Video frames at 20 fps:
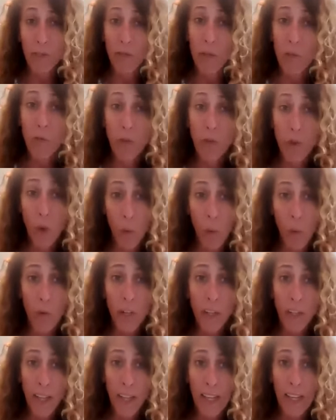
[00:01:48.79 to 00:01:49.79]
If you
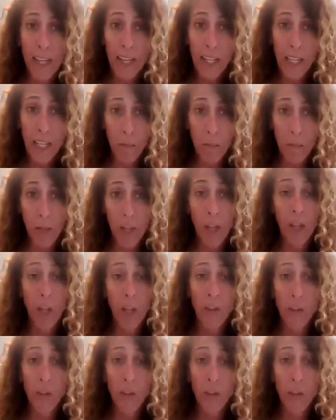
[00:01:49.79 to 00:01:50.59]
don't get an email,